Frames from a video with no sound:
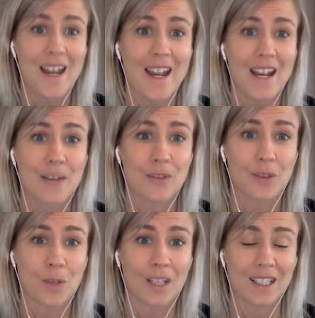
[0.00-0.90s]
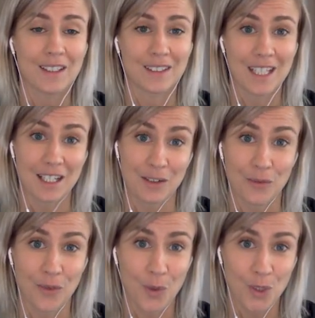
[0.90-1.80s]
everyone is getting
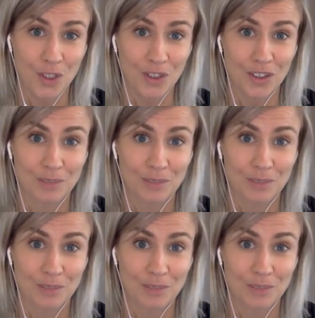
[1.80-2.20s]
focus.